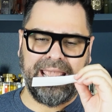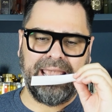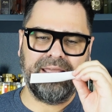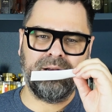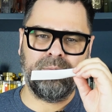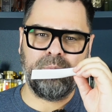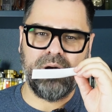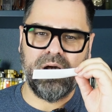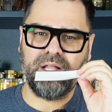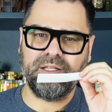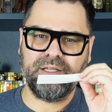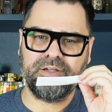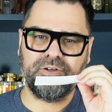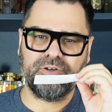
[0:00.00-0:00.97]

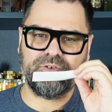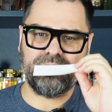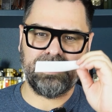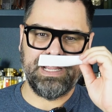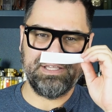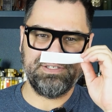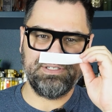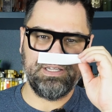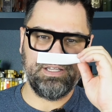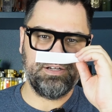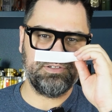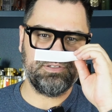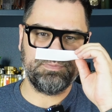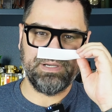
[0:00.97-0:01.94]
animalic or crazy
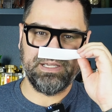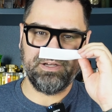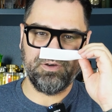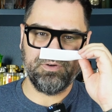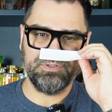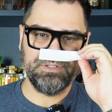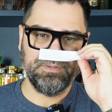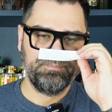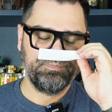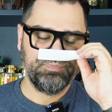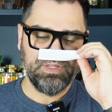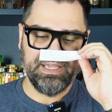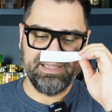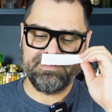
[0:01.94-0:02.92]
here to my nose
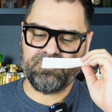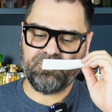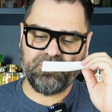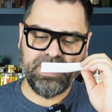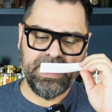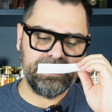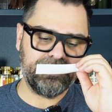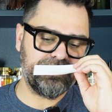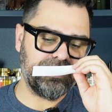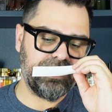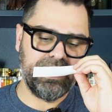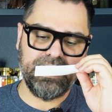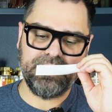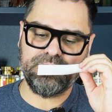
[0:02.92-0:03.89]
it's fresh,
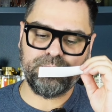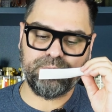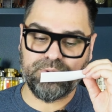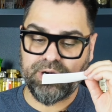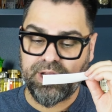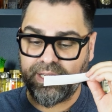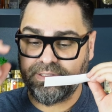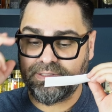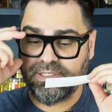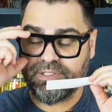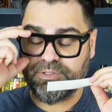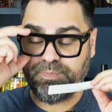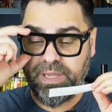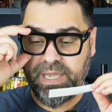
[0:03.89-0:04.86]
it's bright,
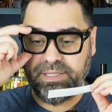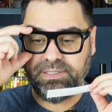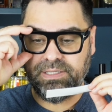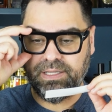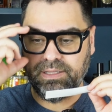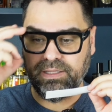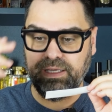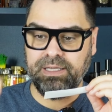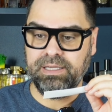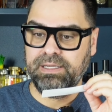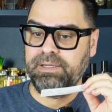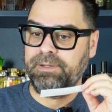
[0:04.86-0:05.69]
it's basically,